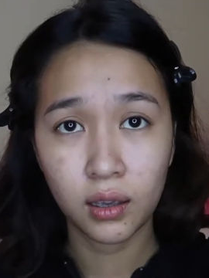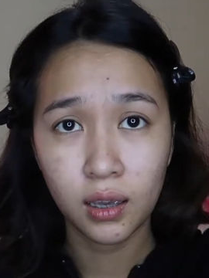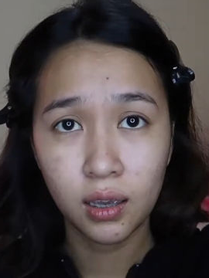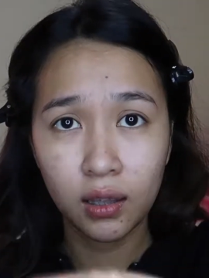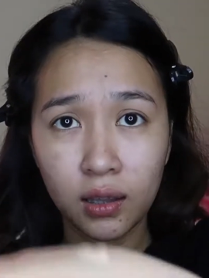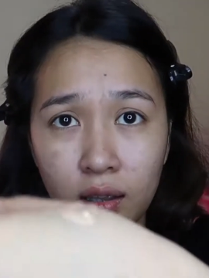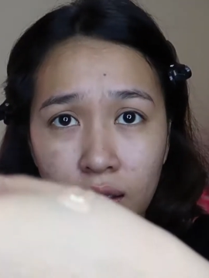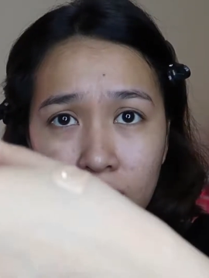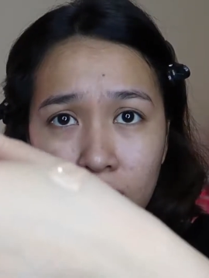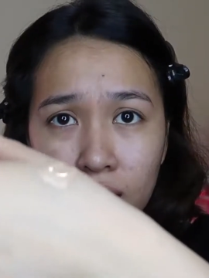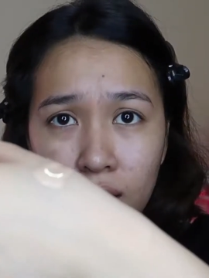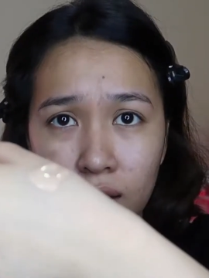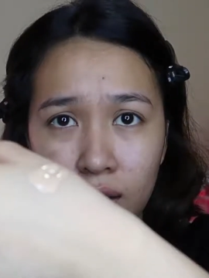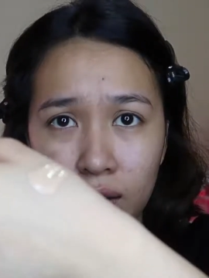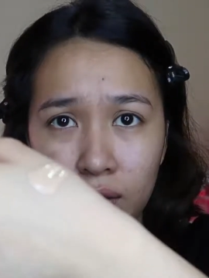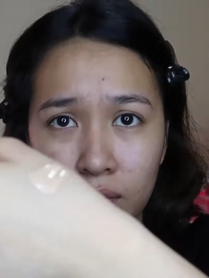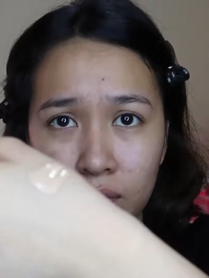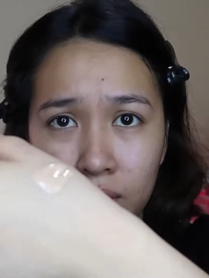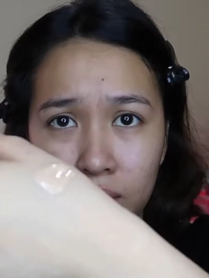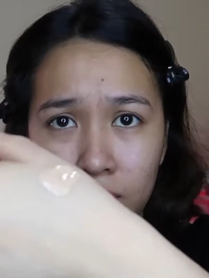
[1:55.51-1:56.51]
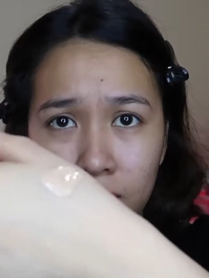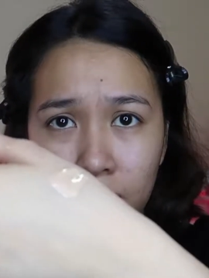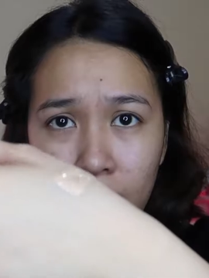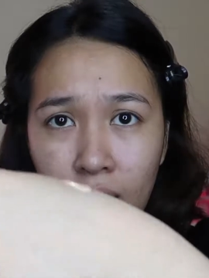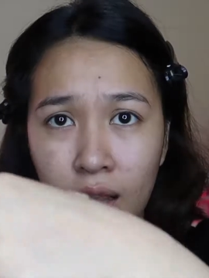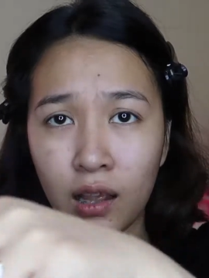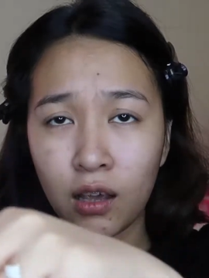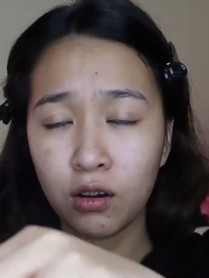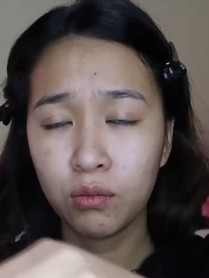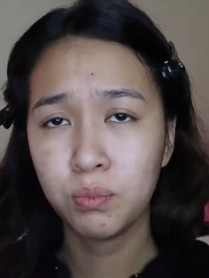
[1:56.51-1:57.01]
and
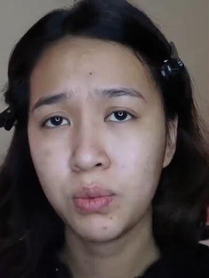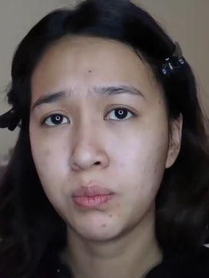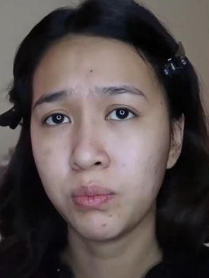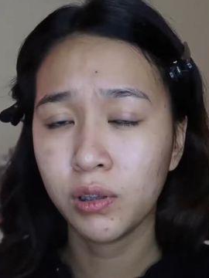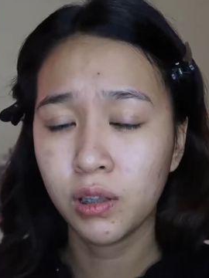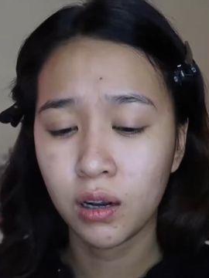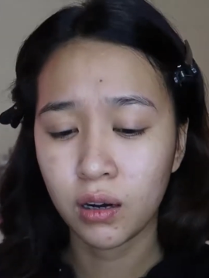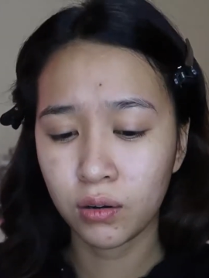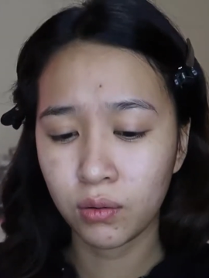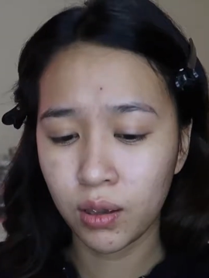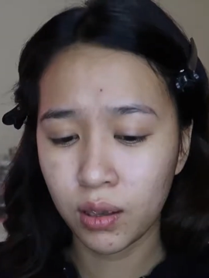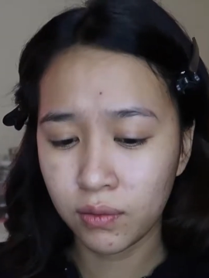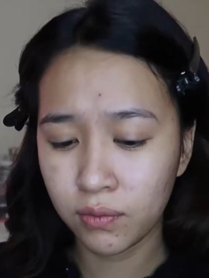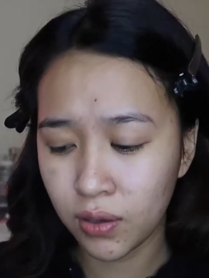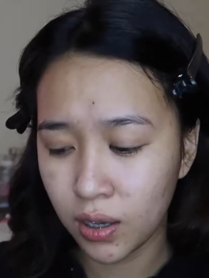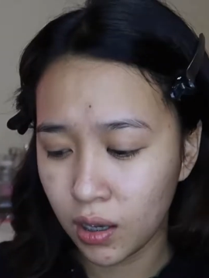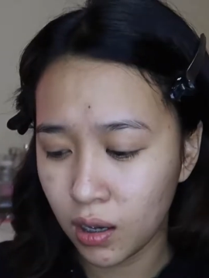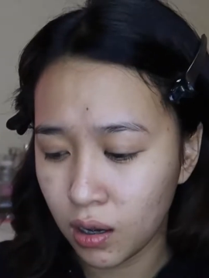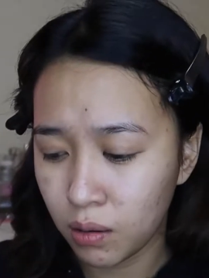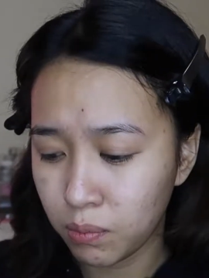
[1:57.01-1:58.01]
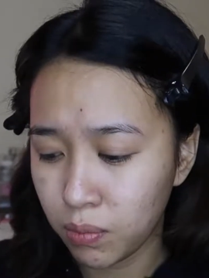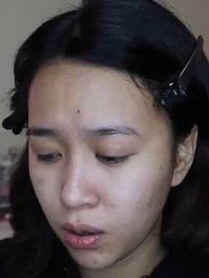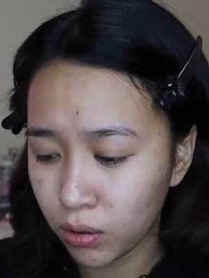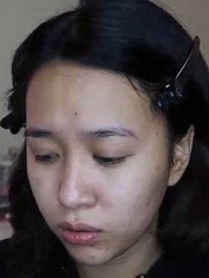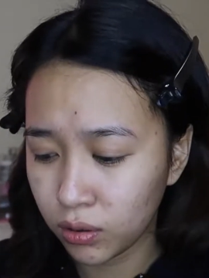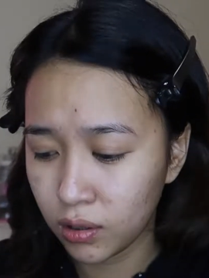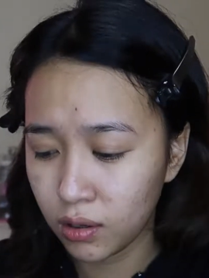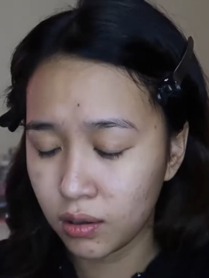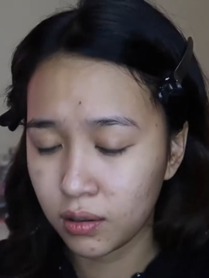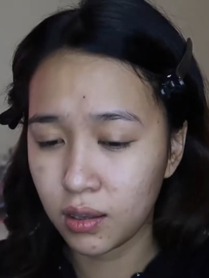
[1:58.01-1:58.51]
a lot of people are raving
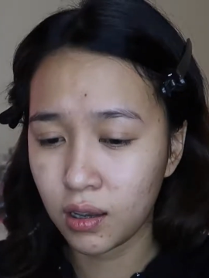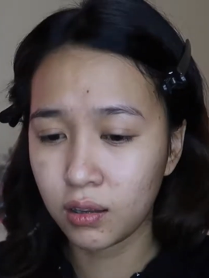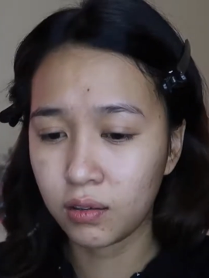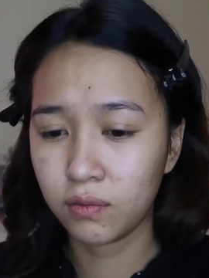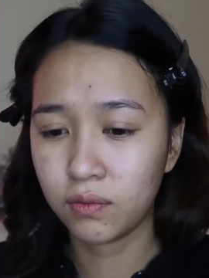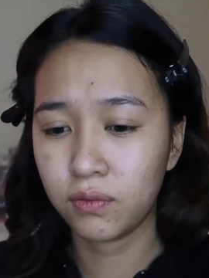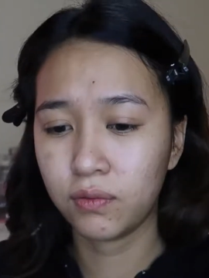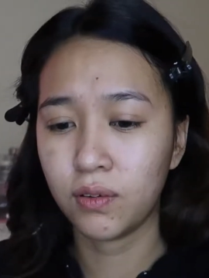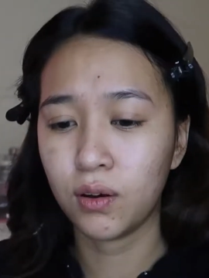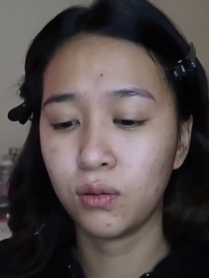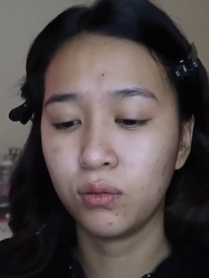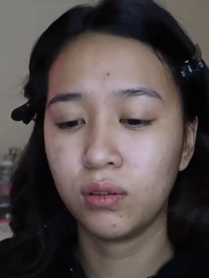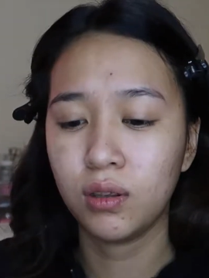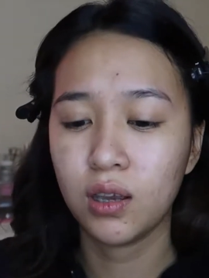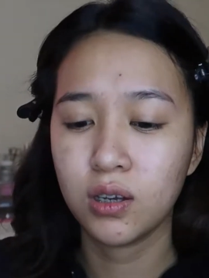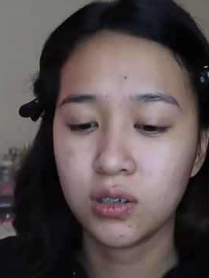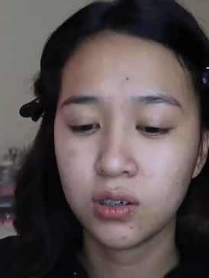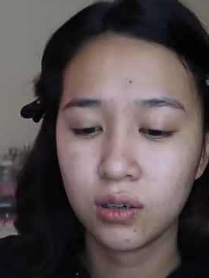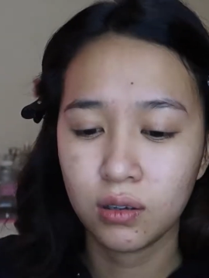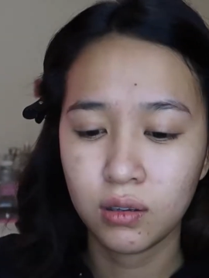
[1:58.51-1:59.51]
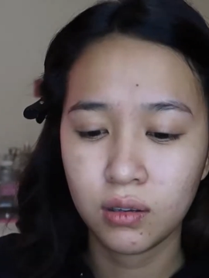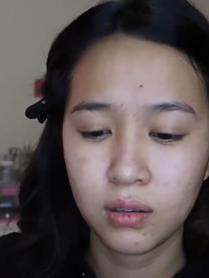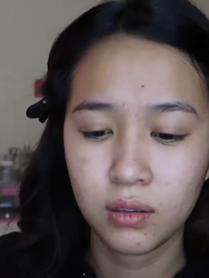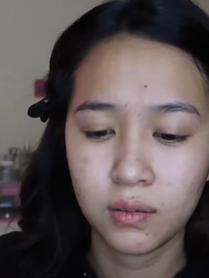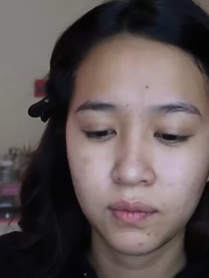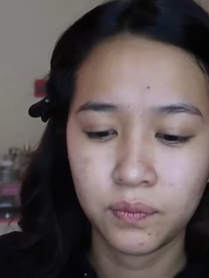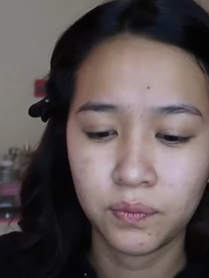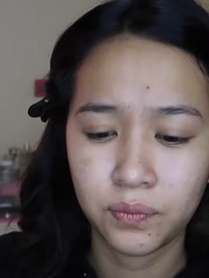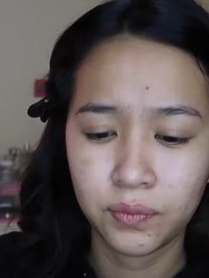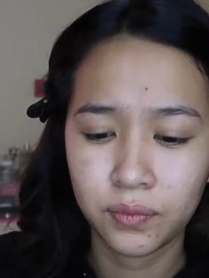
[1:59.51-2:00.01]
about that foundation.
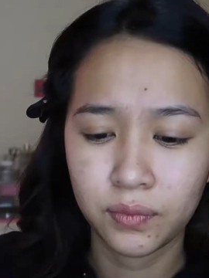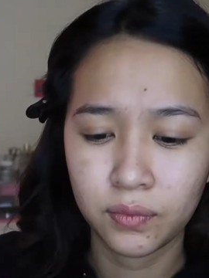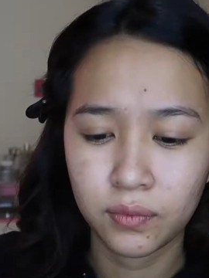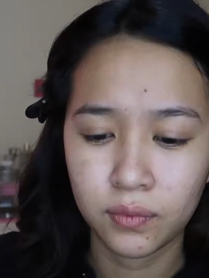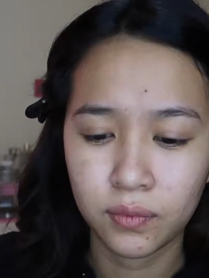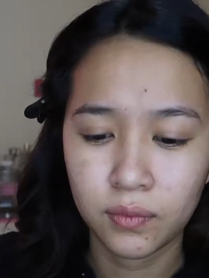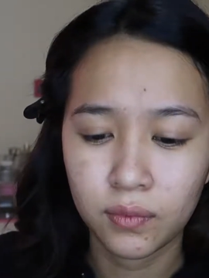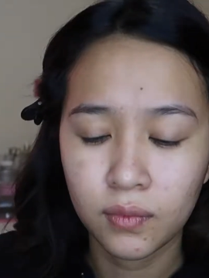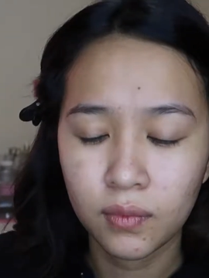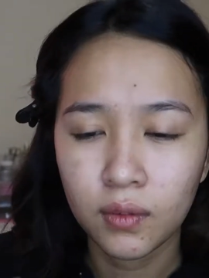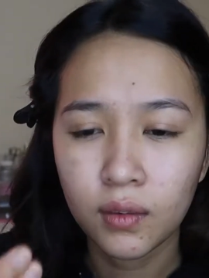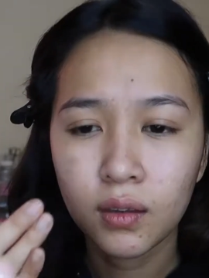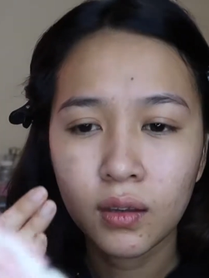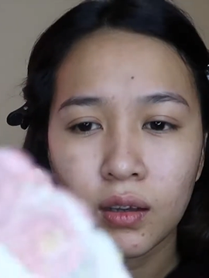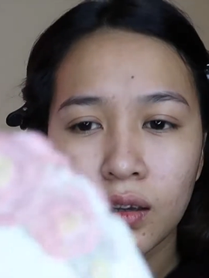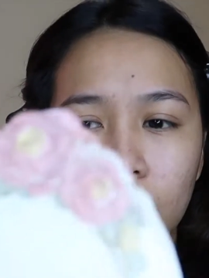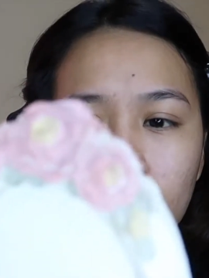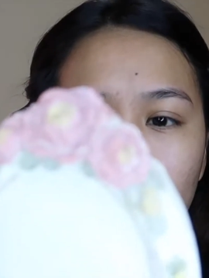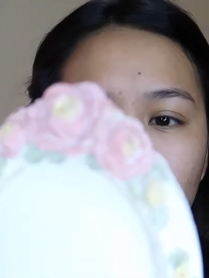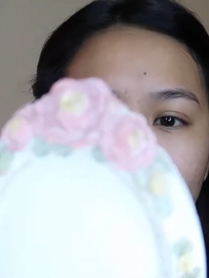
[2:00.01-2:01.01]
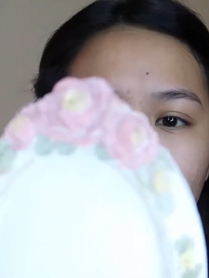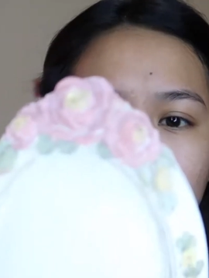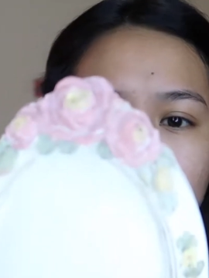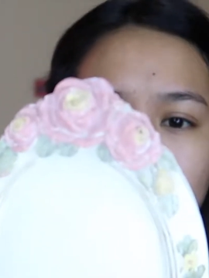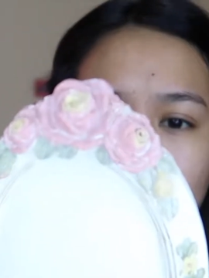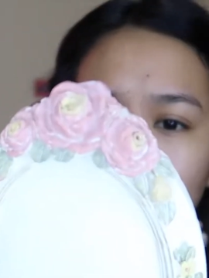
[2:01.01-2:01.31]
I've